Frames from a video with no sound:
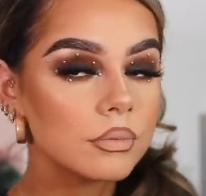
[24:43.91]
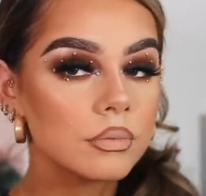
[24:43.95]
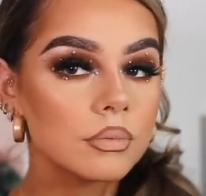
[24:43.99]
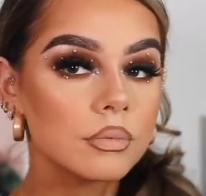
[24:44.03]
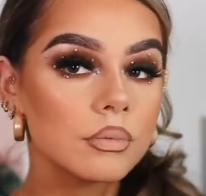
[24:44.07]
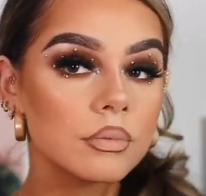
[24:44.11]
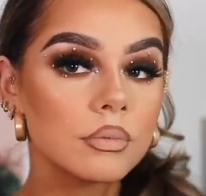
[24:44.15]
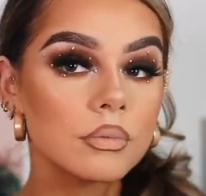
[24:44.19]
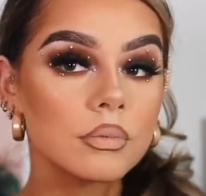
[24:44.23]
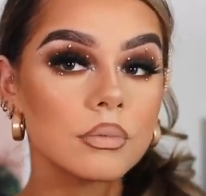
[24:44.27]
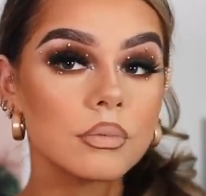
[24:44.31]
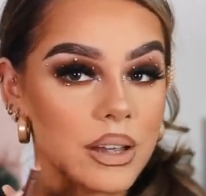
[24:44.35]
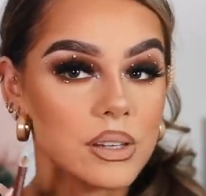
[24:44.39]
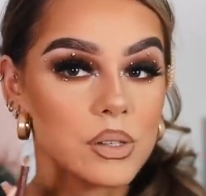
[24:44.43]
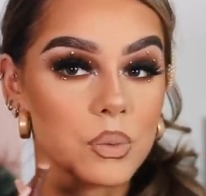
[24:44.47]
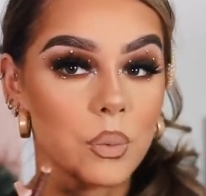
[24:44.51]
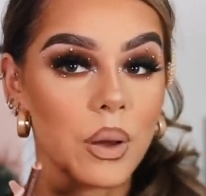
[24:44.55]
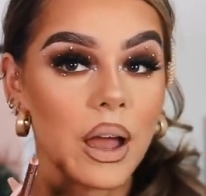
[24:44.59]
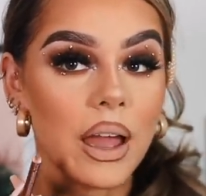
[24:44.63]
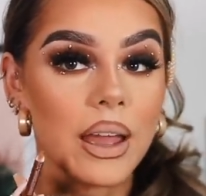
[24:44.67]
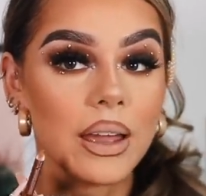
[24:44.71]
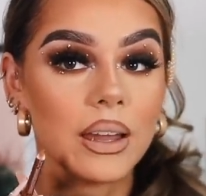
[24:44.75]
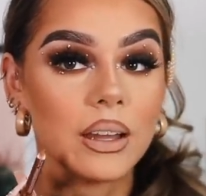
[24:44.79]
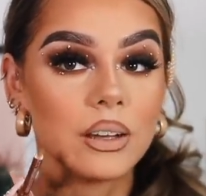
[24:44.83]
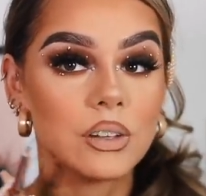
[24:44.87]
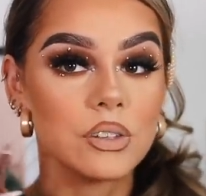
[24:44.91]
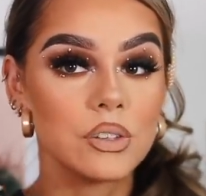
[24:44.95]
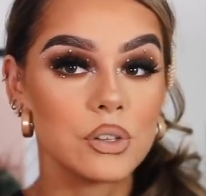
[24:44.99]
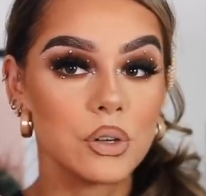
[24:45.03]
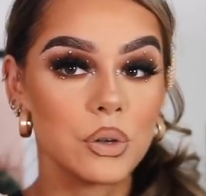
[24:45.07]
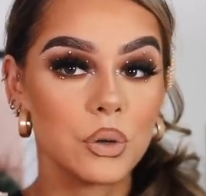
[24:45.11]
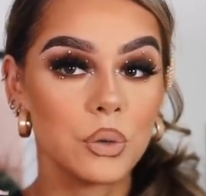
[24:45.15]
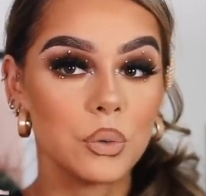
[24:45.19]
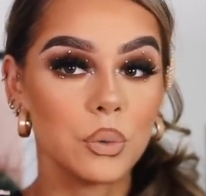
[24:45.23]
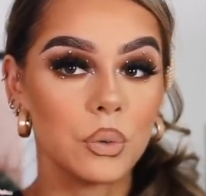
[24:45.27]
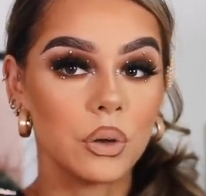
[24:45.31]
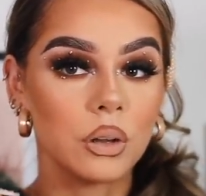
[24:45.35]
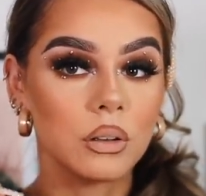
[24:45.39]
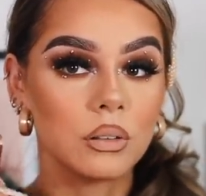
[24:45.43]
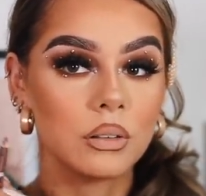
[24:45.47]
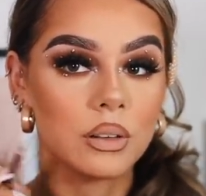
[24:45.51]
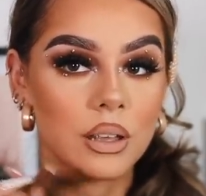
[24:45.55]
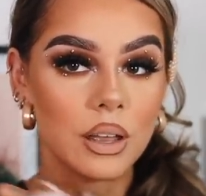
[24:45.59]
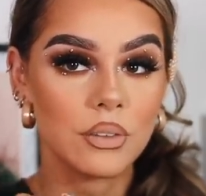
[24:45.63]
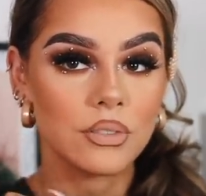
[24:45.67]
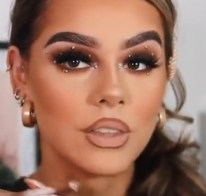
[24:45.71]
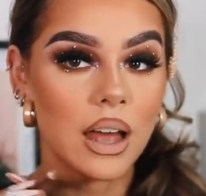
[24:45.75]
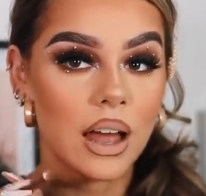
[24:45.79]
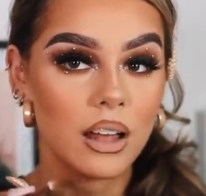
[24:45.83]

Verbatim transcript: That's the best way to give